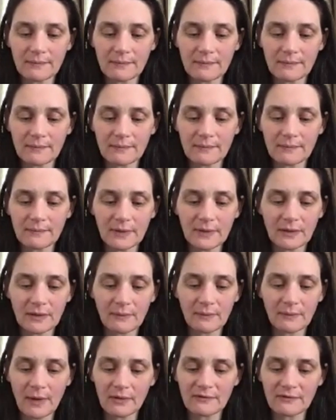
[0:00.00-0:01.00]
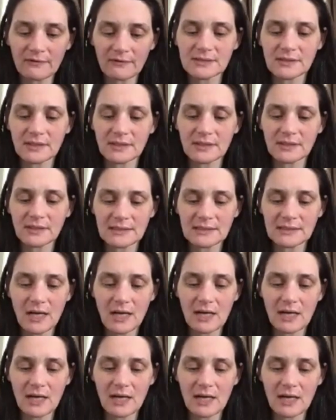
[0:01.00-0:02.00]
red wine,
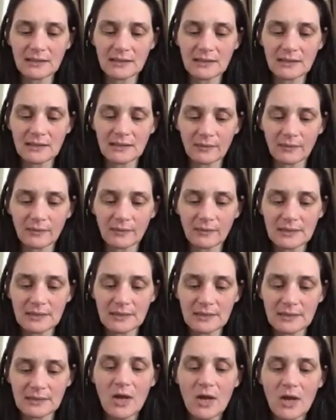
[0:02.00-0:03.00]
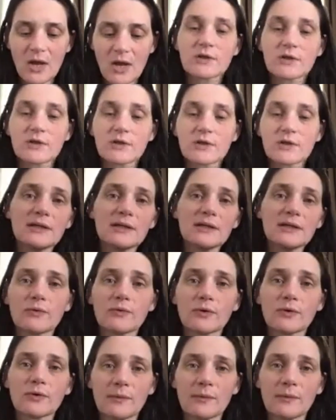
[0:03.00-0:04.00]
polyphenols, the antioxidant blend.
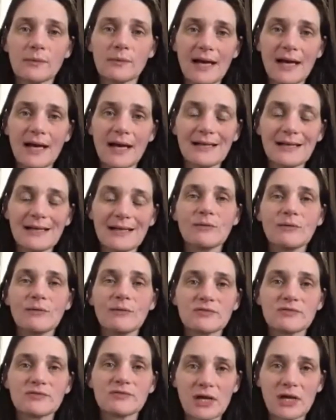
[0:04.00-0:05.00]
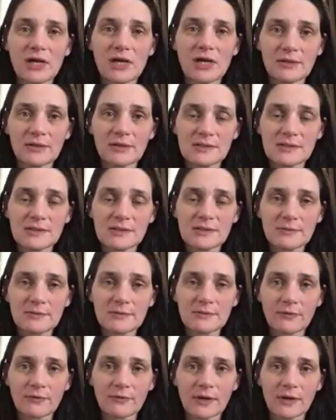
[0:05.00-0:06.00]
What's really important about that, we've
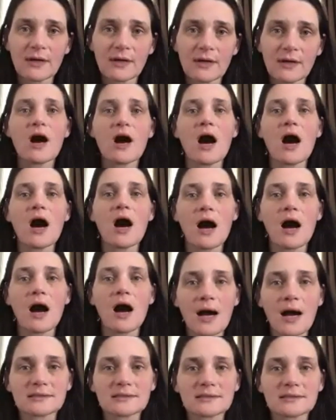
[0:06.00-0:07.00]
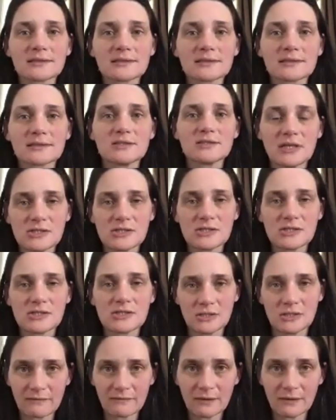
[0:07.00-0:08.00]
talked about this before,
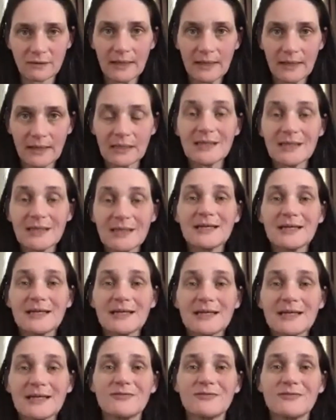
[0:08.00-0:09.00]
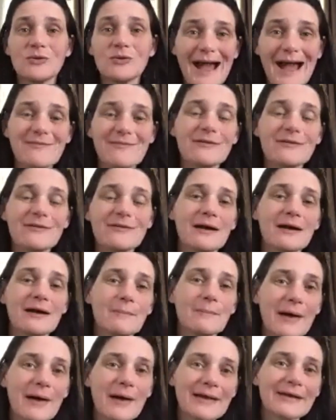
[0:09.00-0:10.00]
oxygenation of your body. If
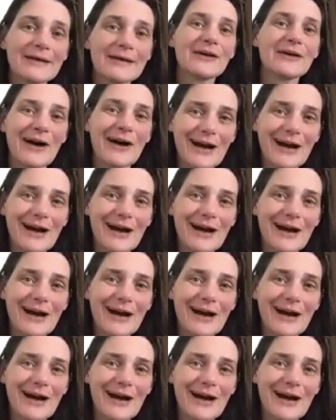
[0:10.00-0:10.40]
you have